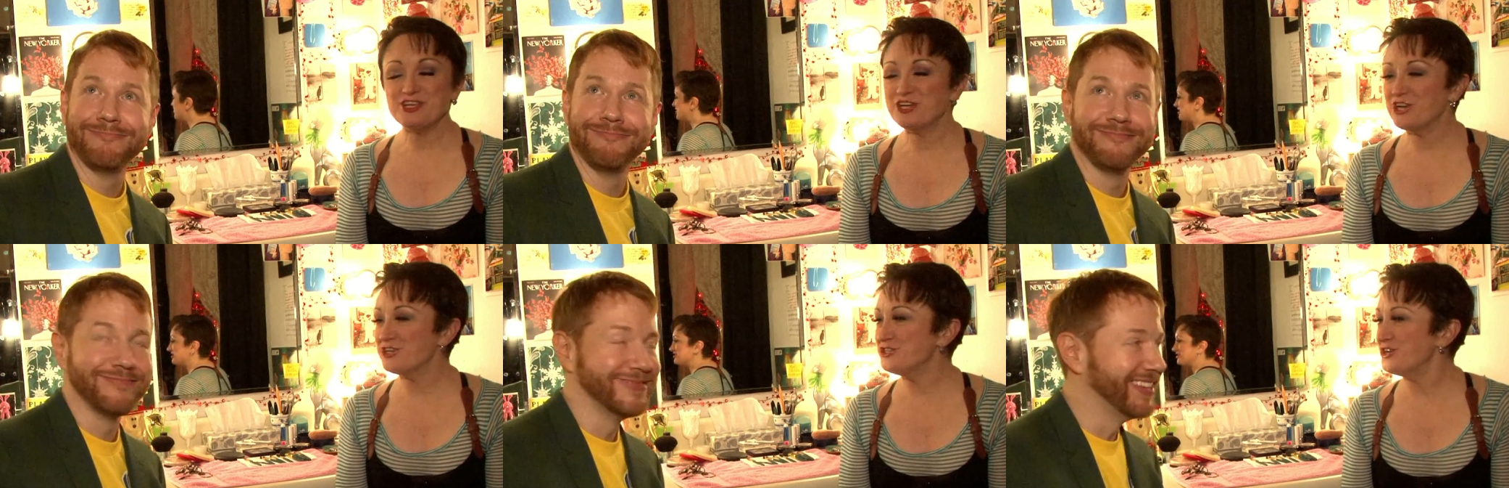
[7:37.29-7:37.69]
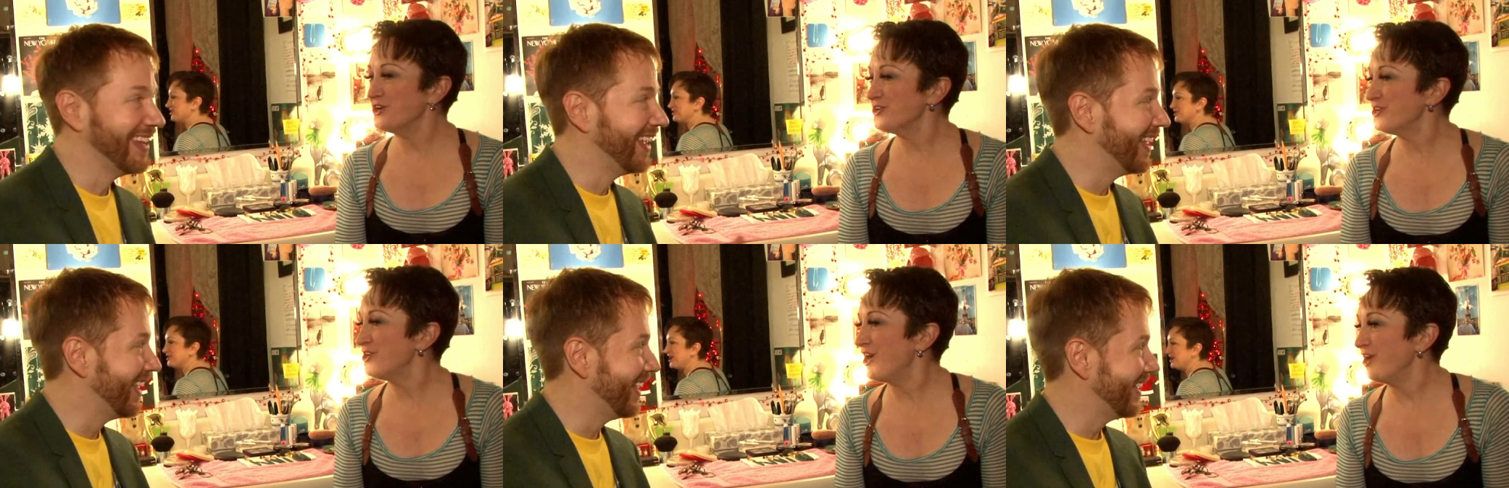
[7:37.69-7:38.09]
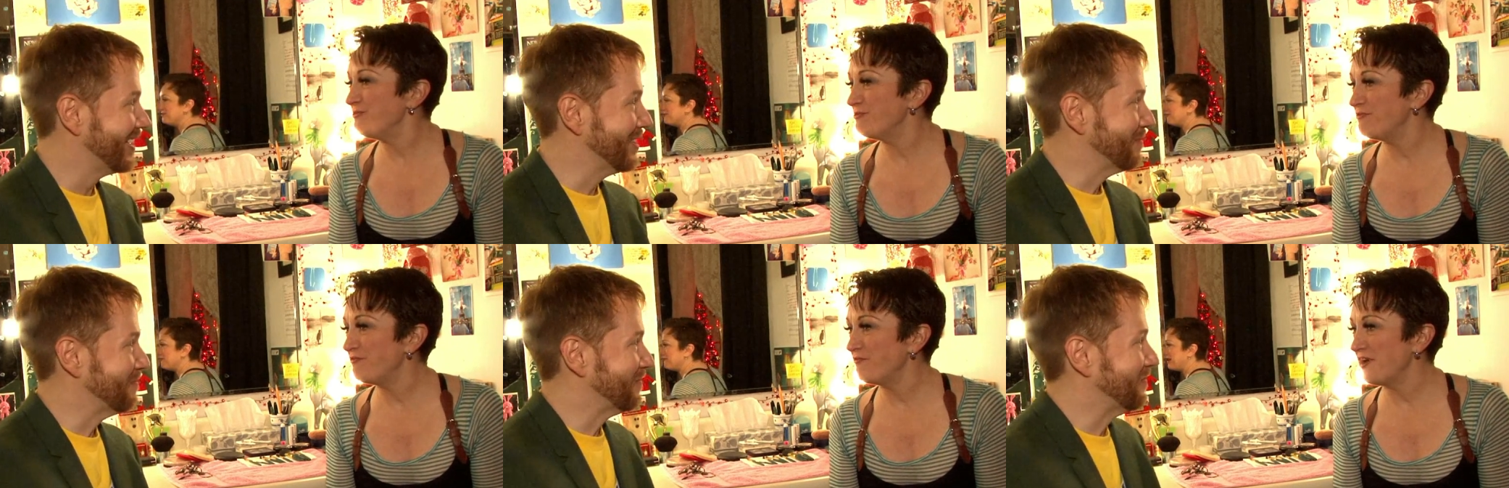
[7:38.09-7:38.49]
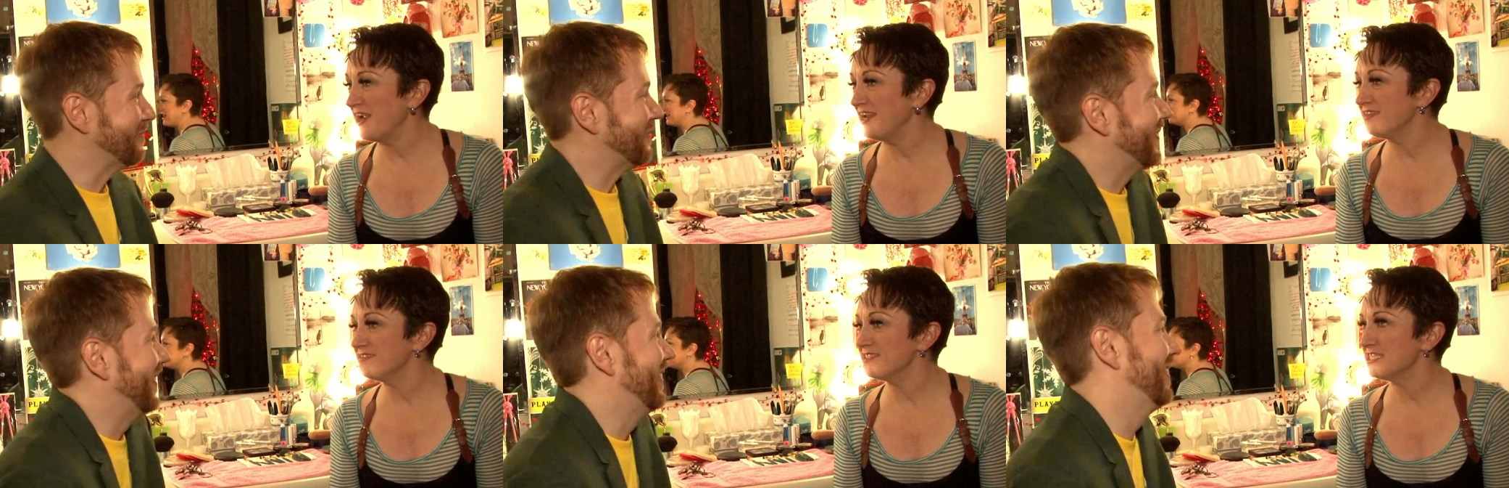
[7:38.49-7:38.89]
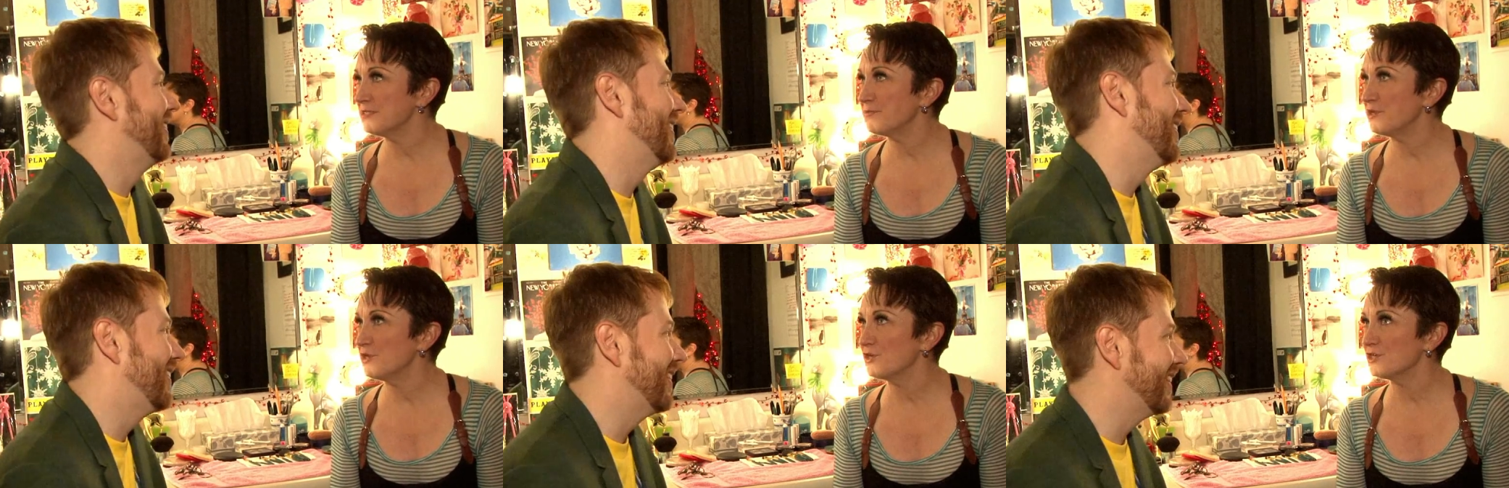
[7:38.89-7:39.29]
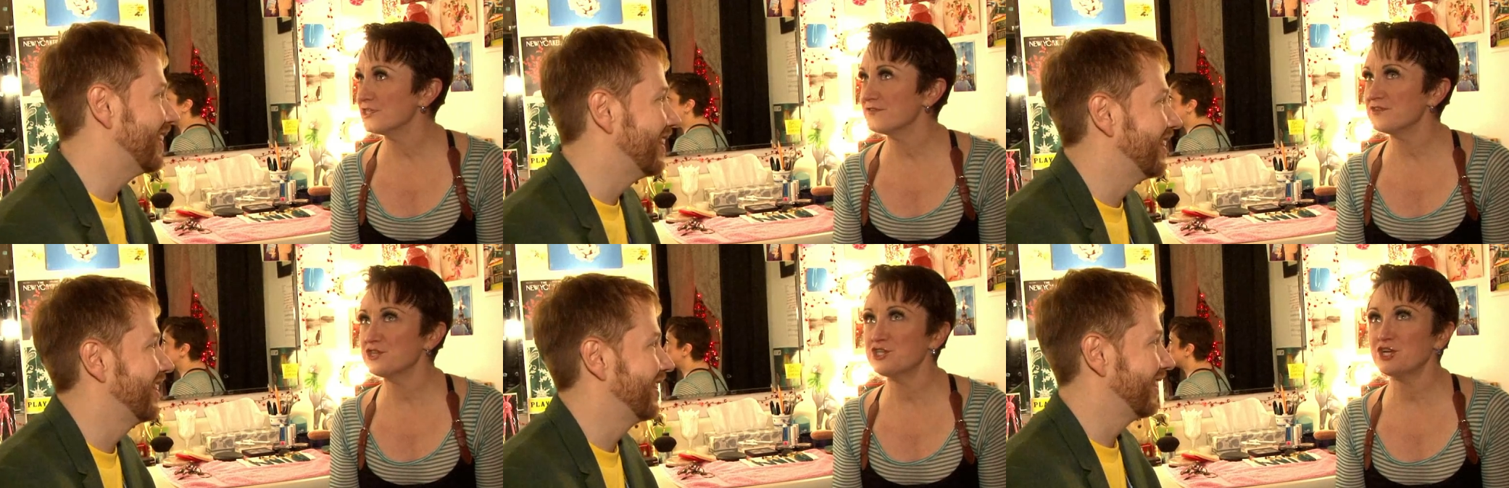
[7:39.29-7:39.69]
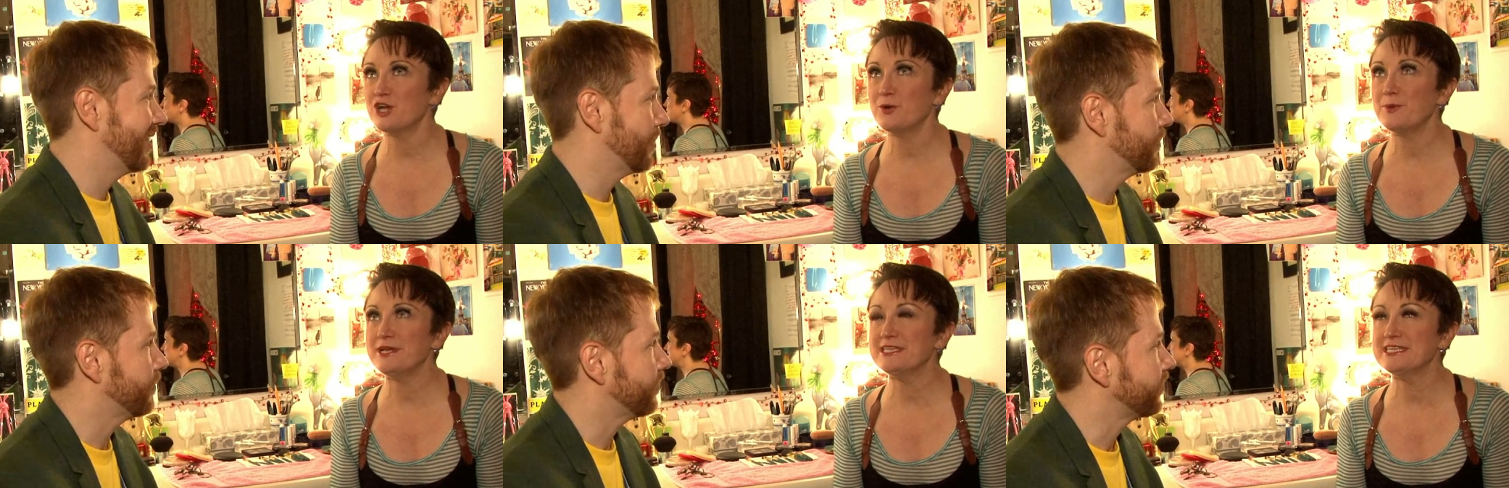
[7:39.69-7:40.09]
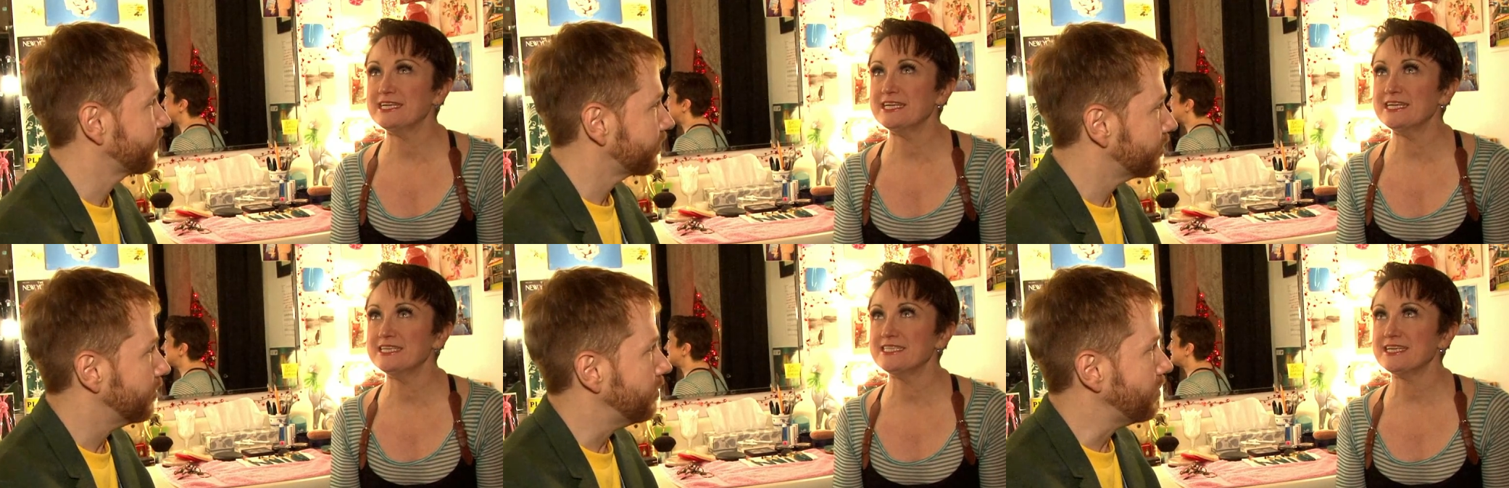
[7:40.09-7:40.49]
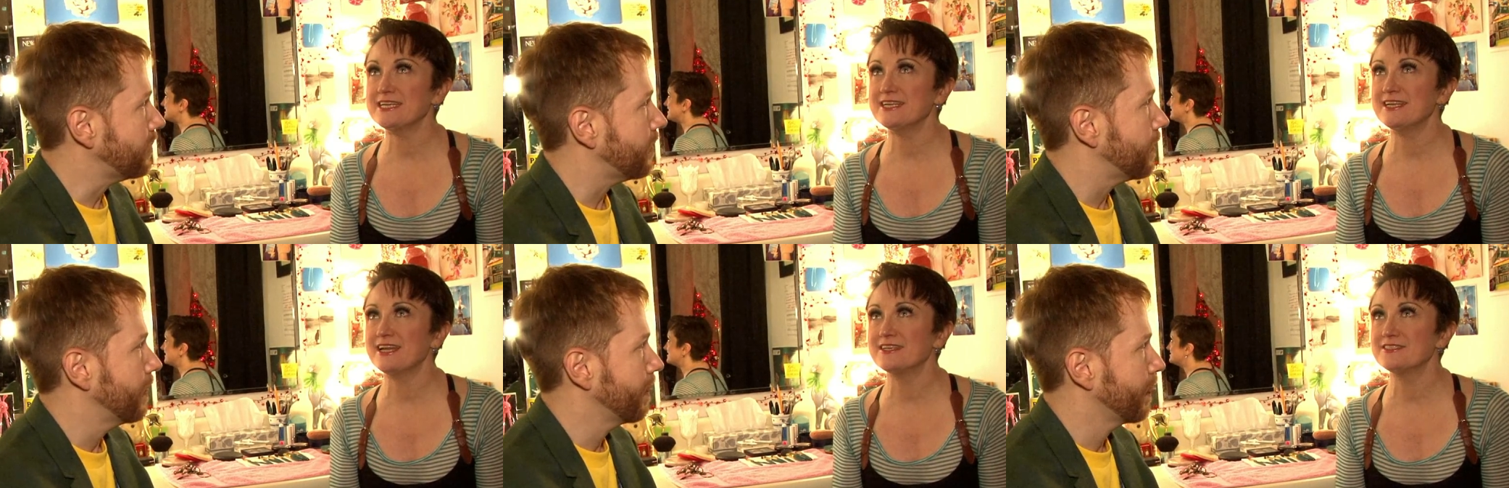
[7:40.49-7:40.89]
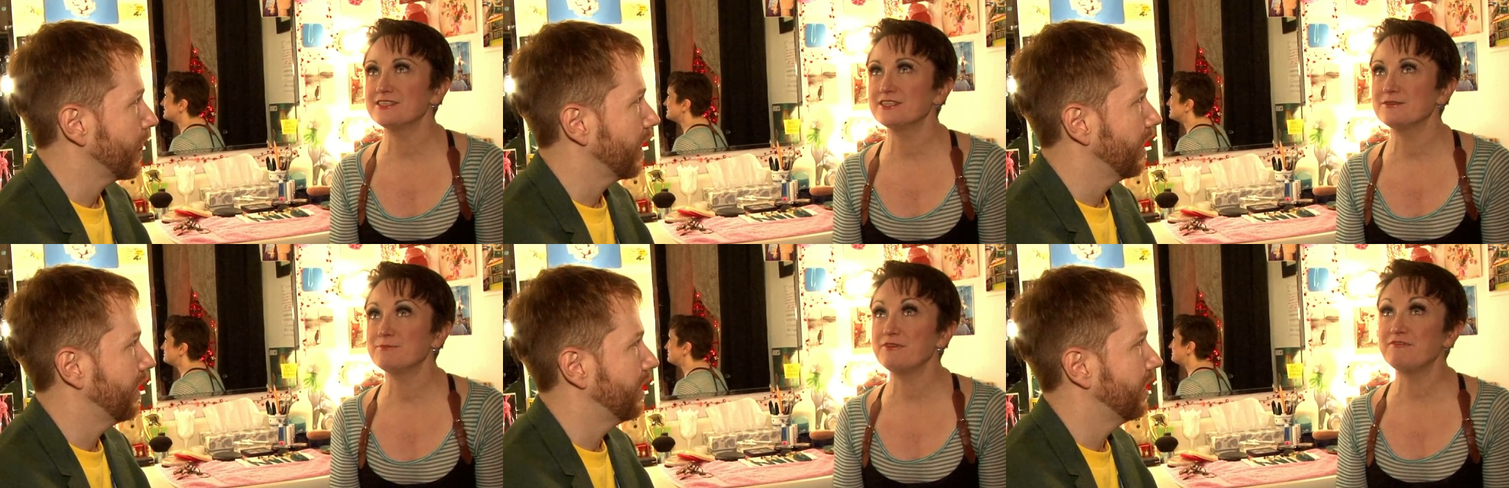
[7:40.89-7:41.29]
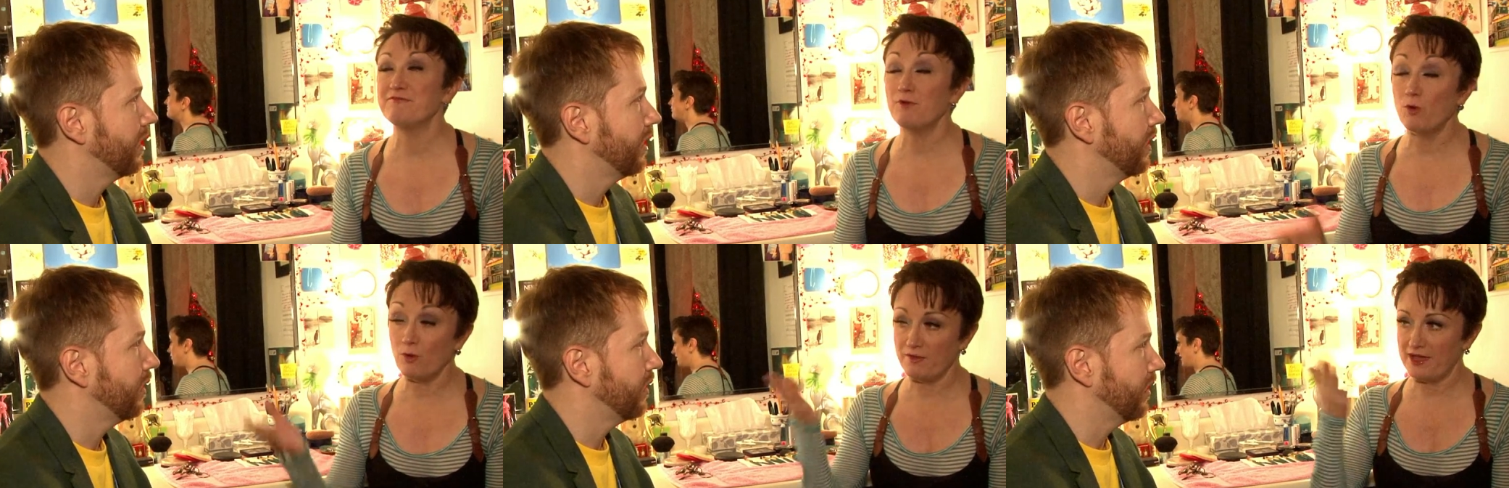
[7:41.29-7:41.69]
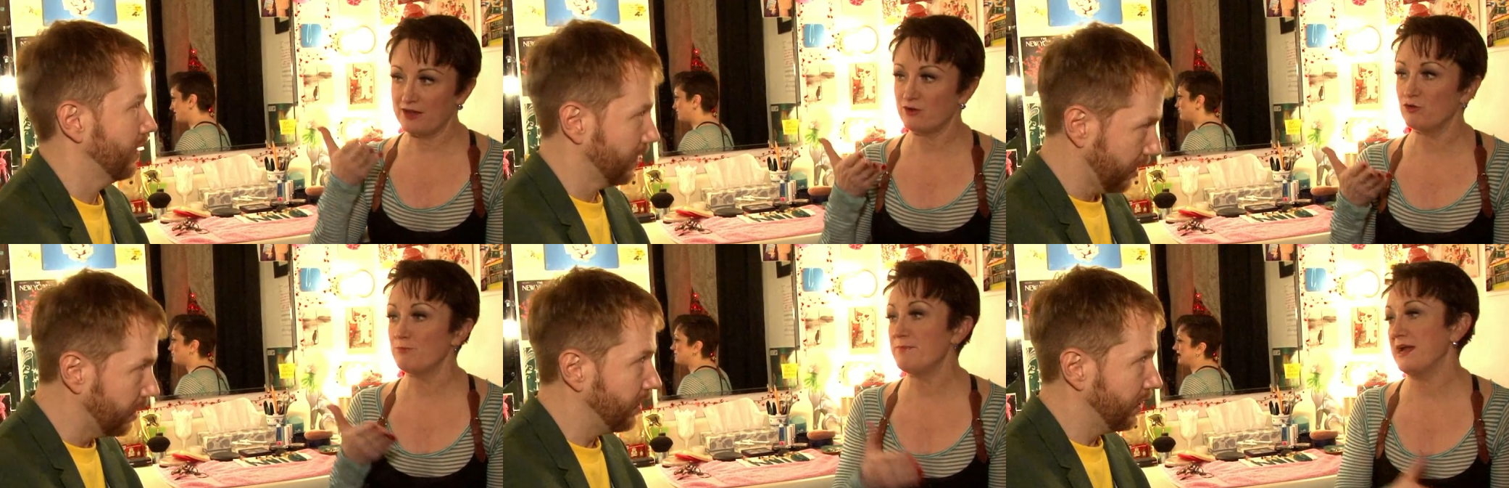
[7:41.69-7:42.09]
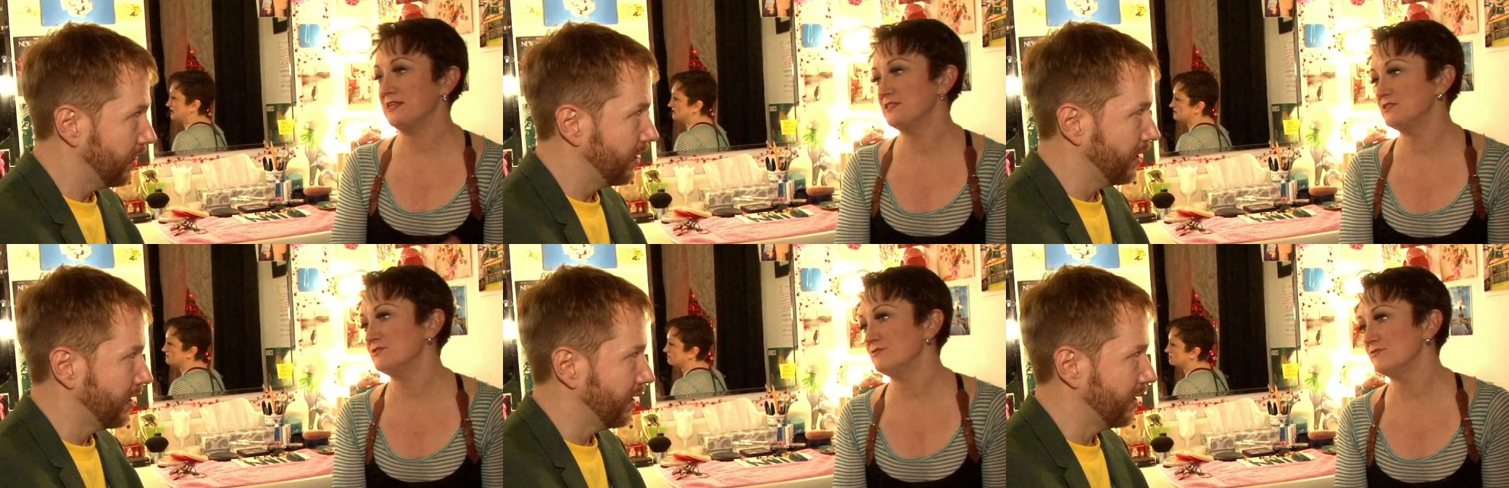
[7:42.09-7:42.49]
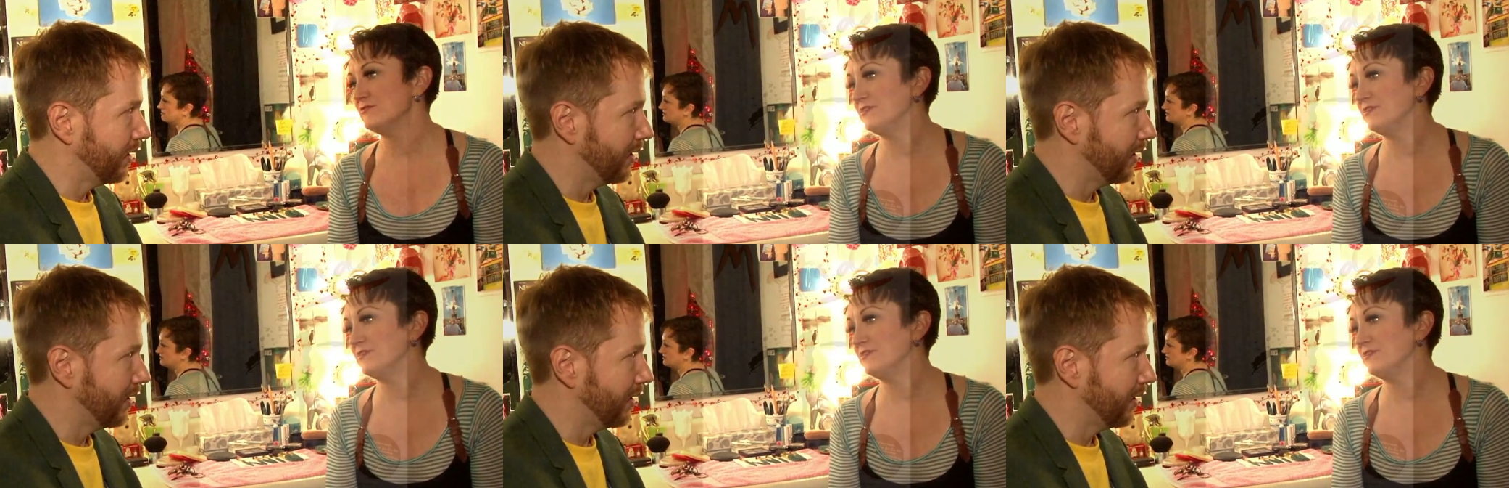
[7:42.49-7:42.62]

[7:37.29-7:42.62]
Speaker 1: you know, John and I were friends because of a show we did in London before that called Matador,